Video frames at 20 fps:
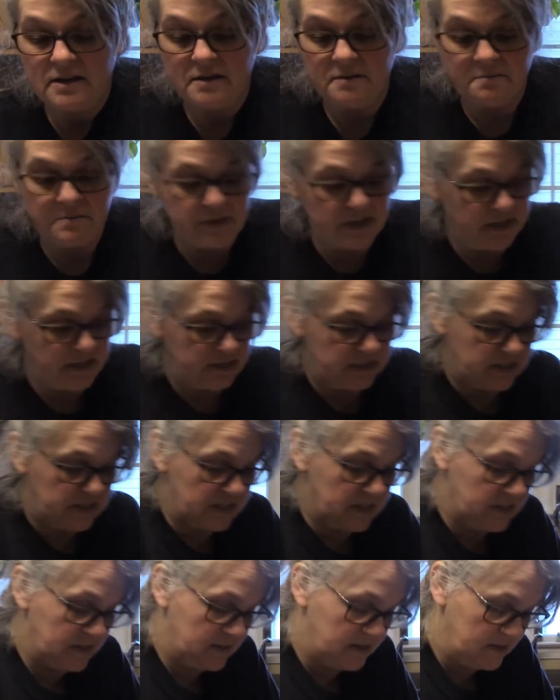But
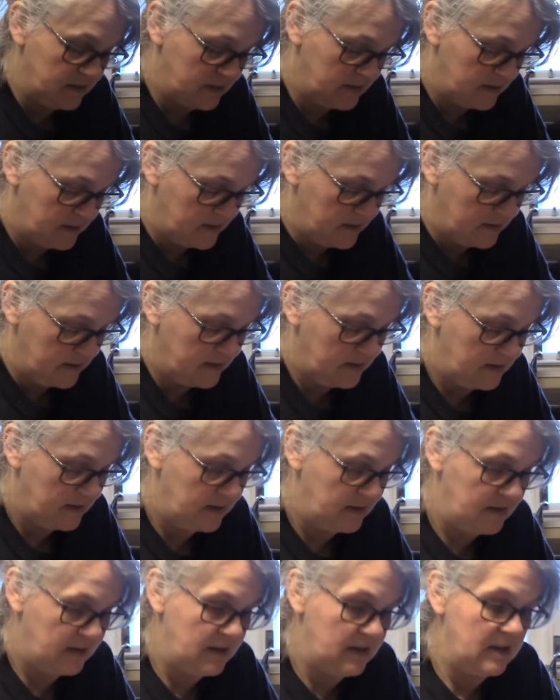
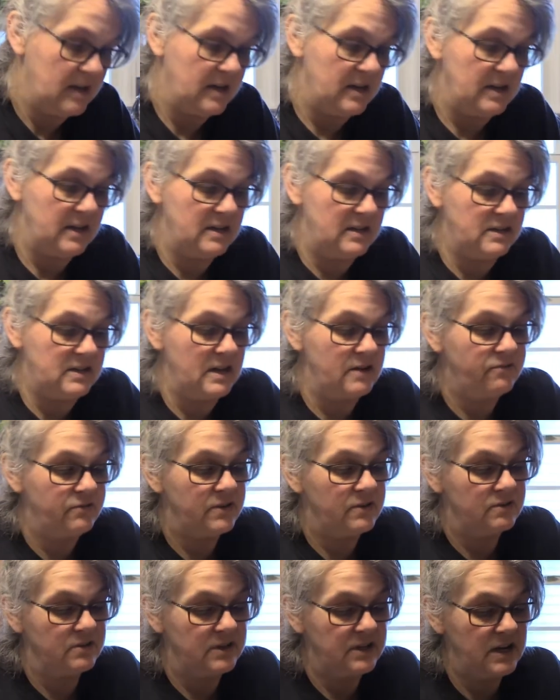it
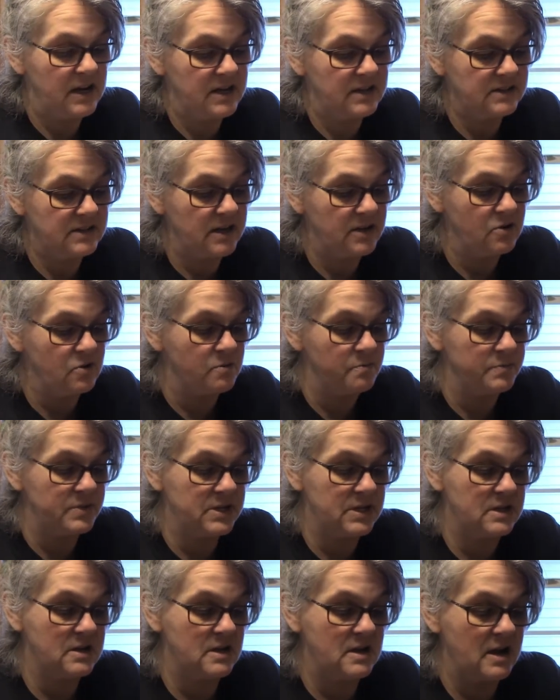definitely has
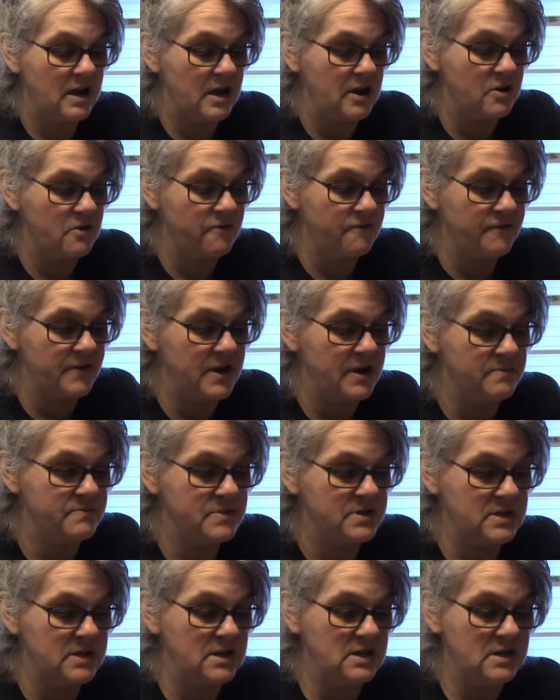helped our
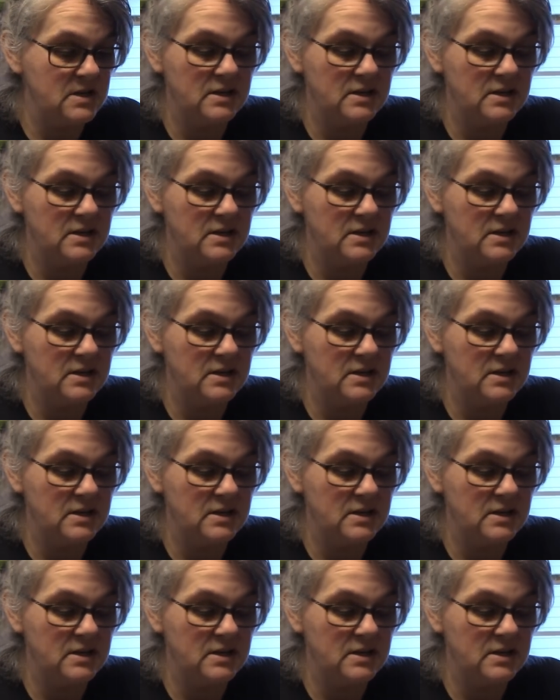family.